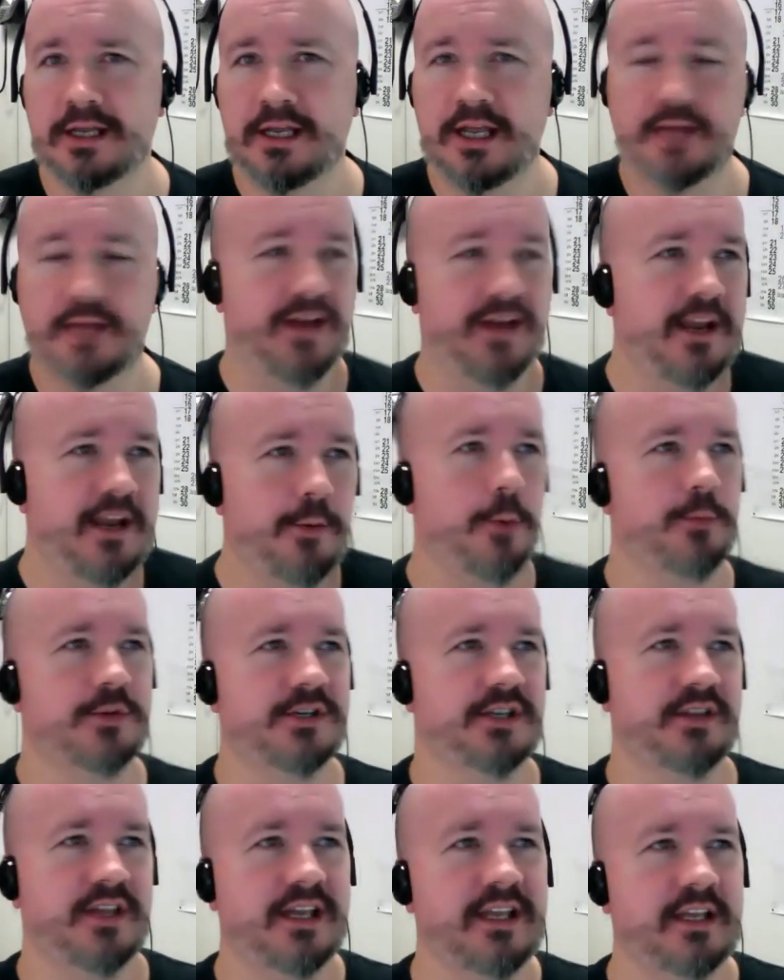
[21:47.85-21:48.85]
If anyone
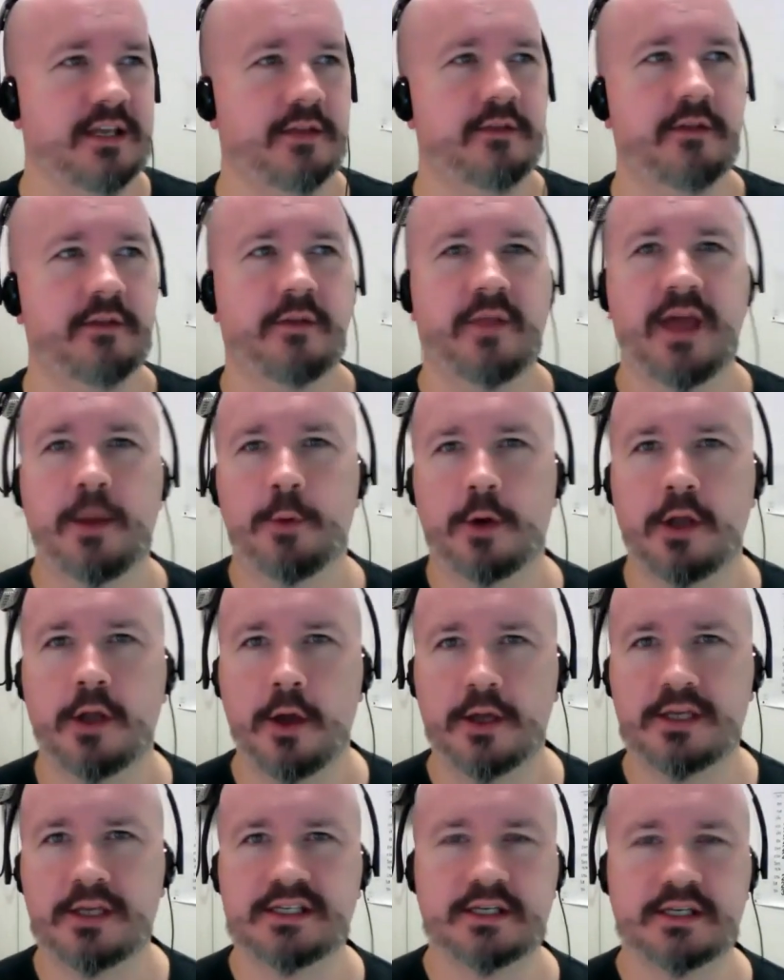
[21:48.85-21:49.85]
was thinking that they were
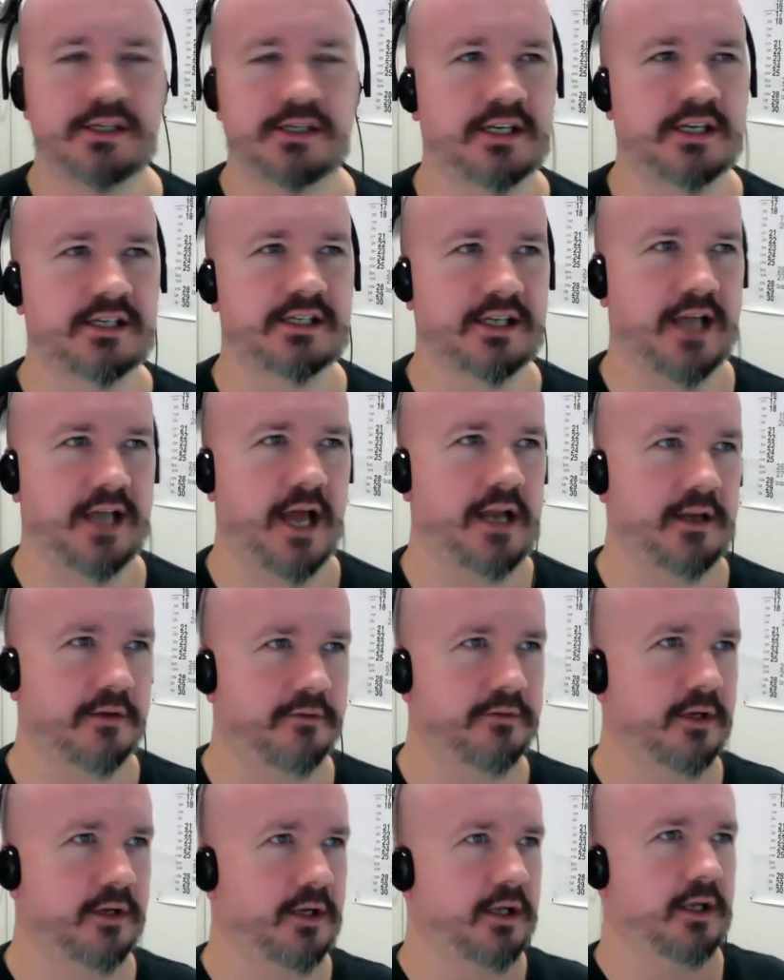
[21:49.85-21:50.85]
going to just kind
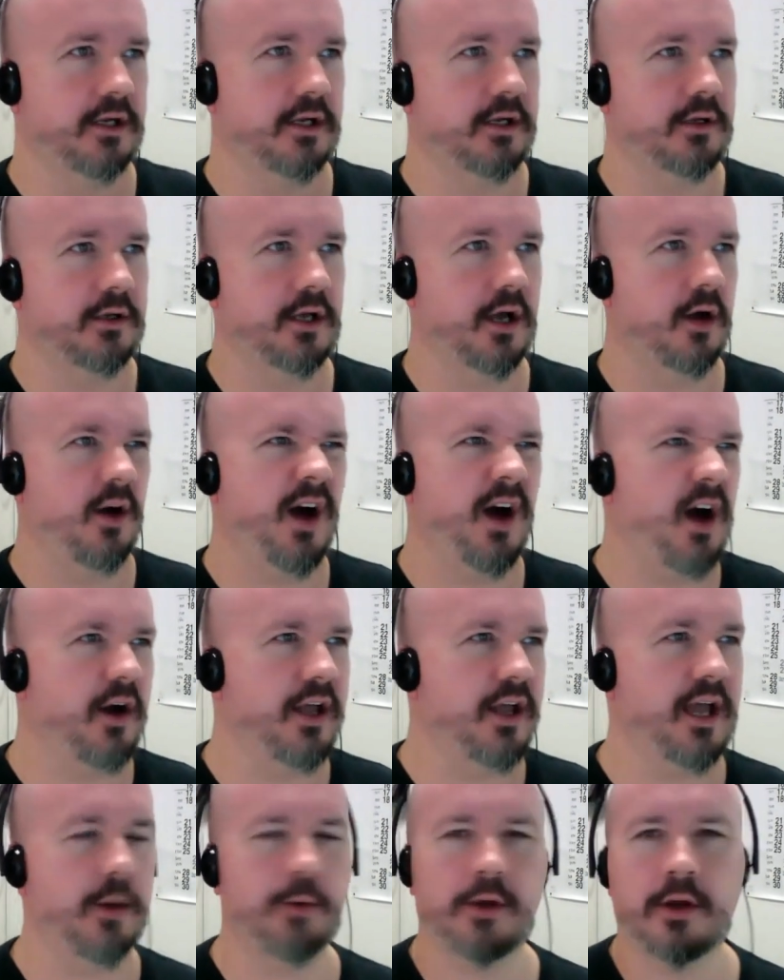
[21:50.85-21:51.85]
of go, oh
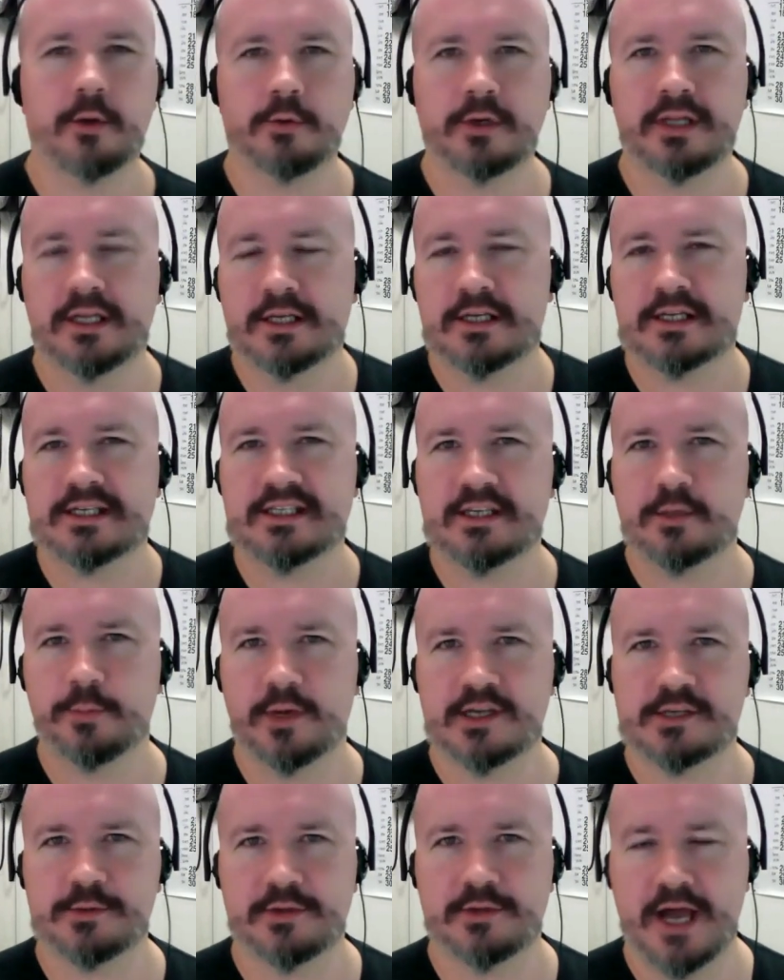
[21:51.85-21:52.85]
yeah, we're not really going to do
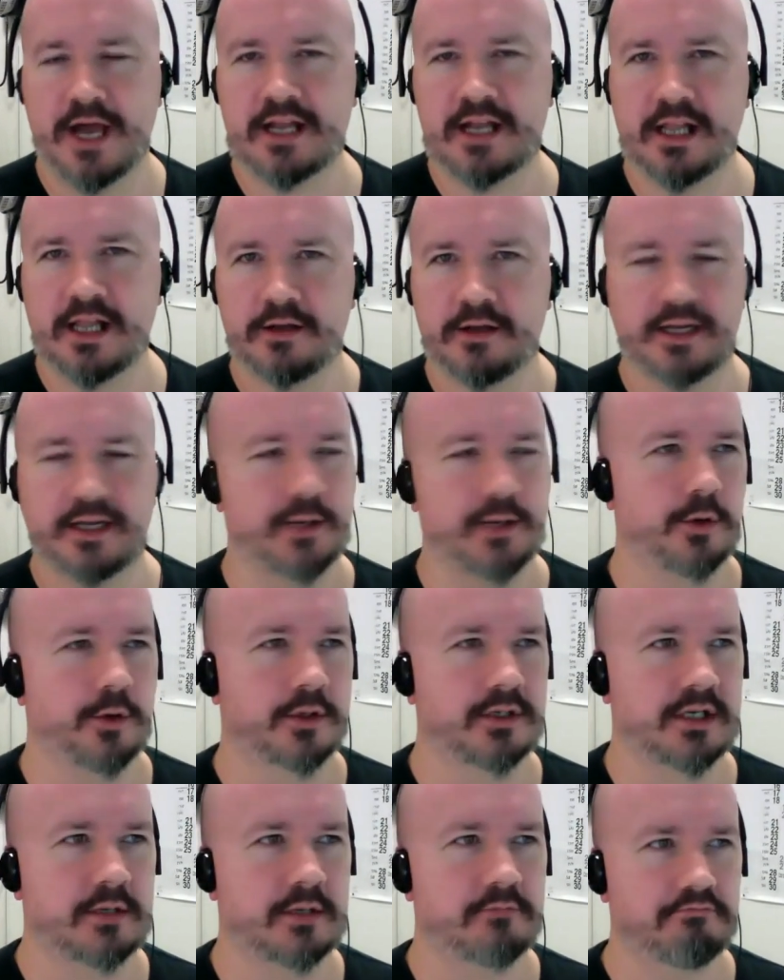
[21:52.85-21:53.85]
much with iCloud anymore,
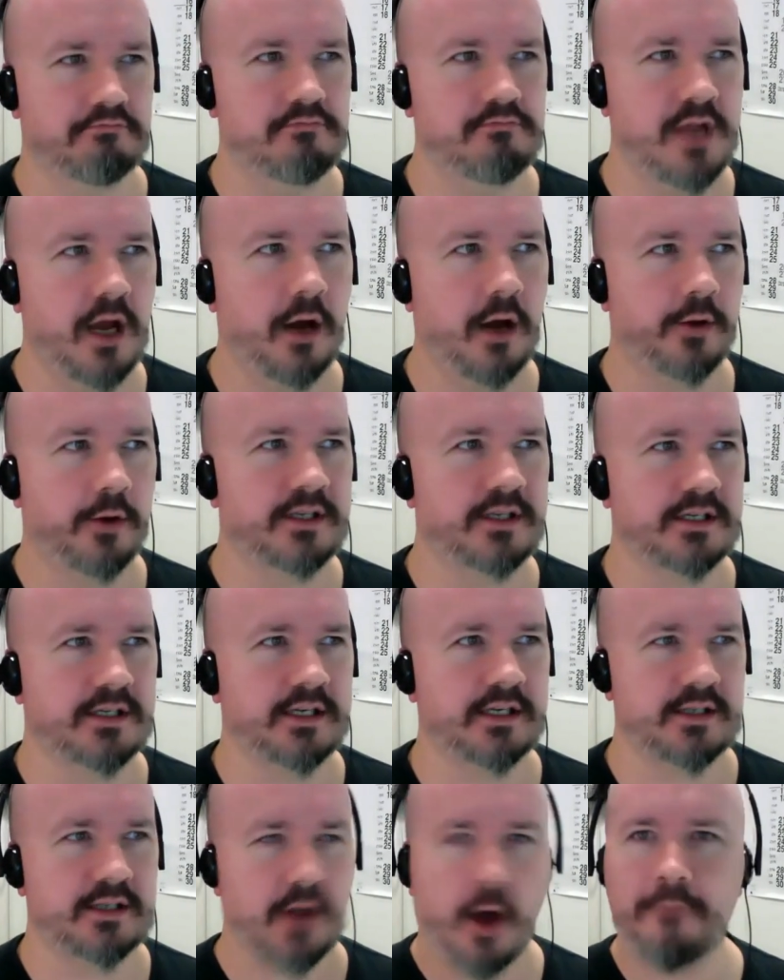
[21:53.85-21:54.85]
it's like, no,
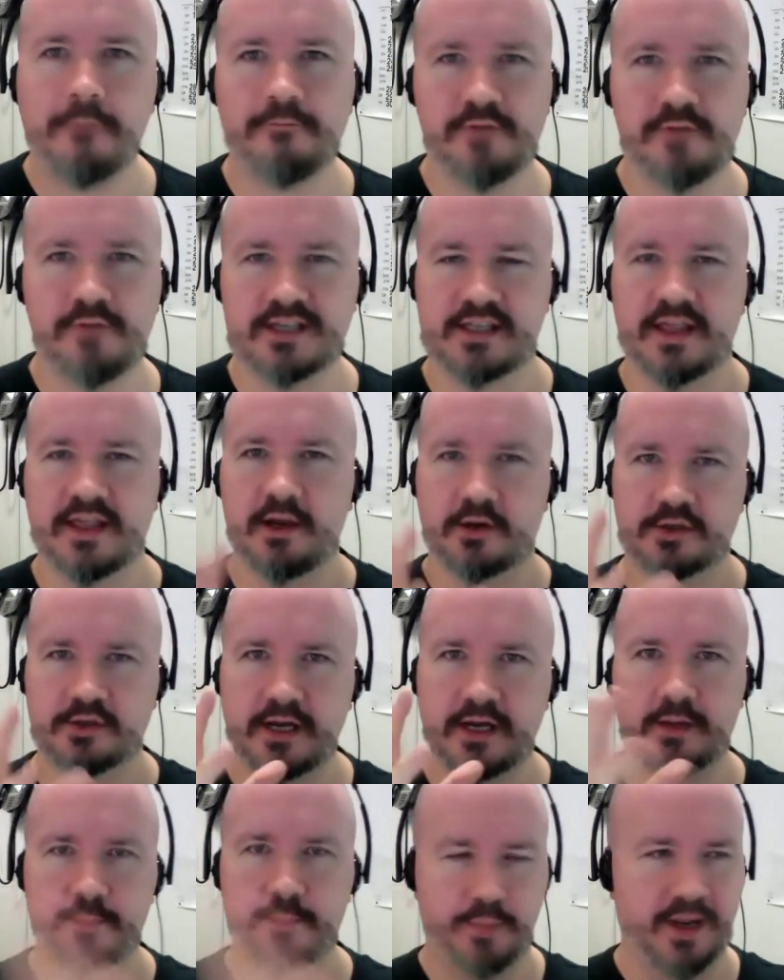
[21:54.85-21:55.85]
it's obvious they are
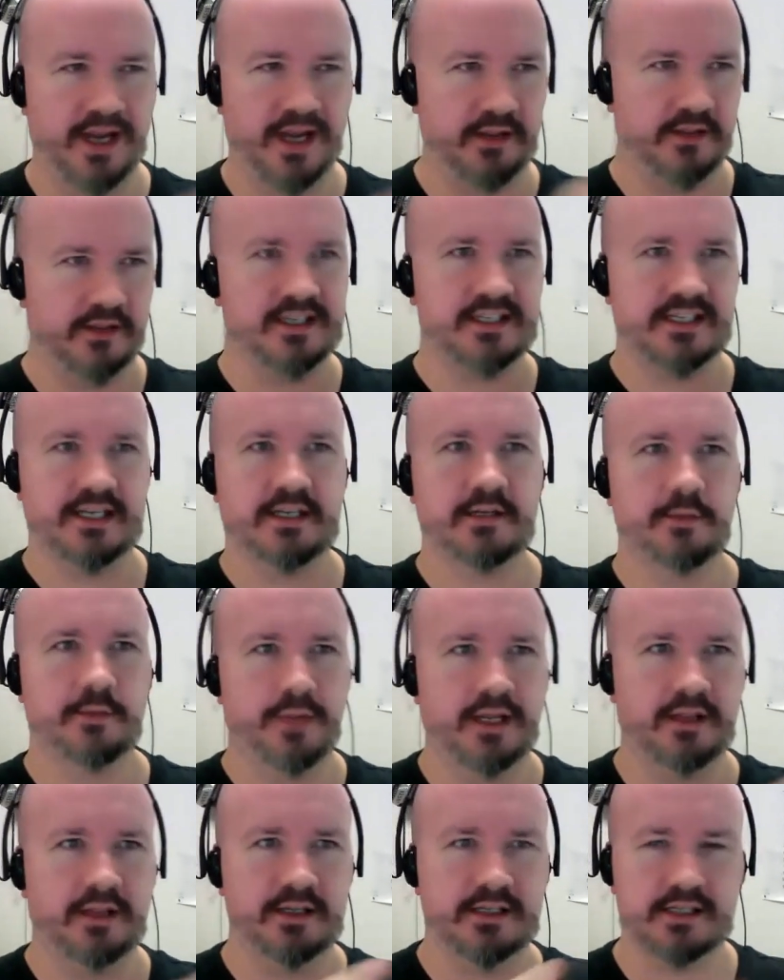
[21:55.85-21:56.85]
trying to bake this in and
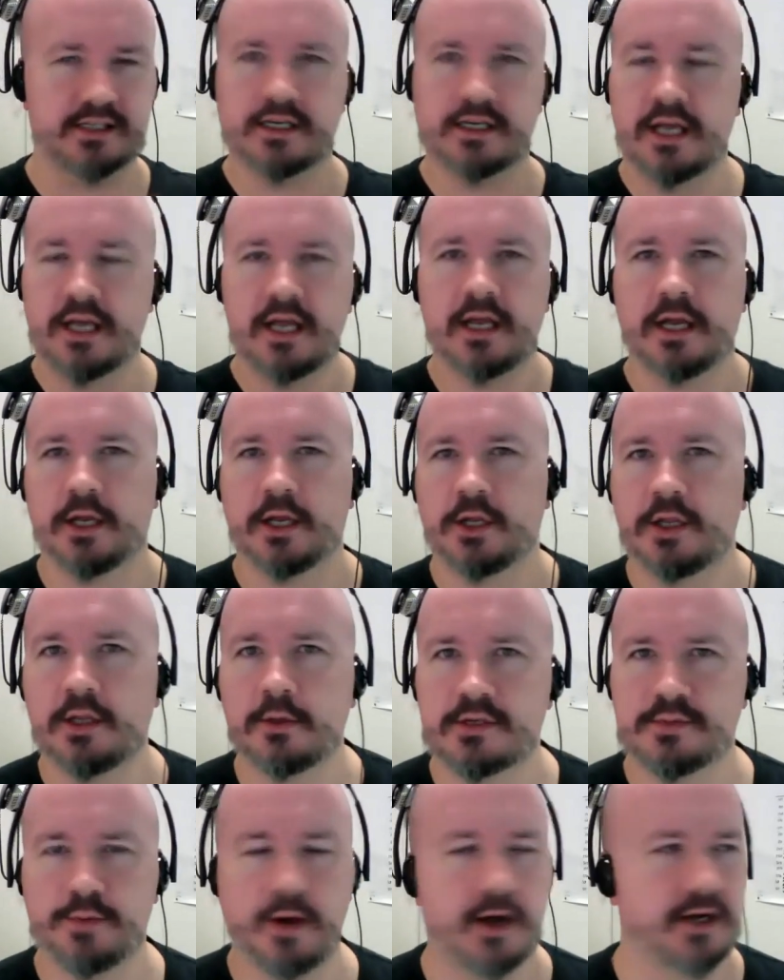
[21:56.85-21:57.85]
make this a
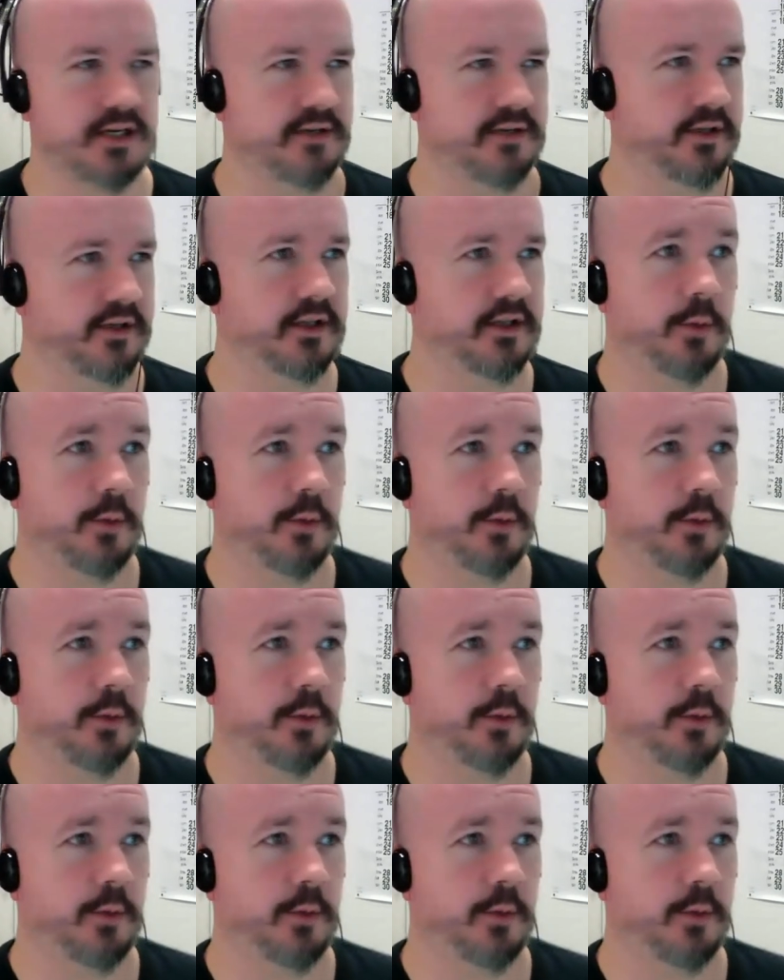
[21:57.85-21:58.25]
huge part of it.